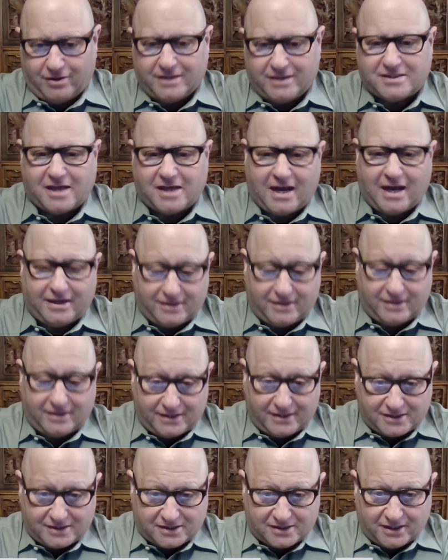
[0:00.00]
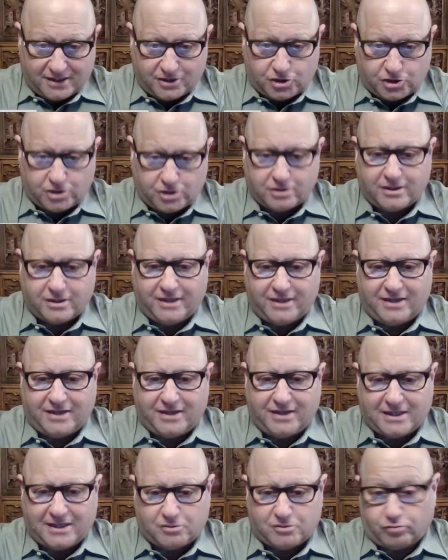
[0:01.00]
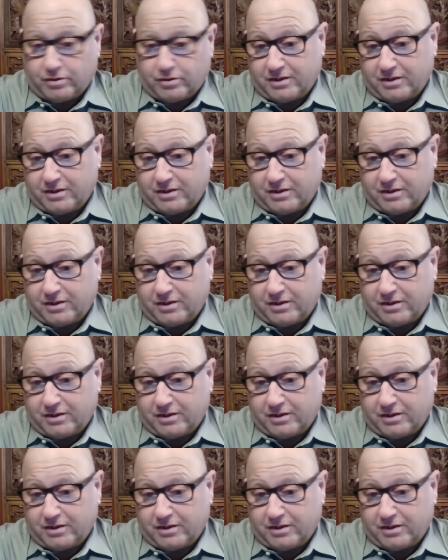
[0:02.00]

It's got its niche, and that's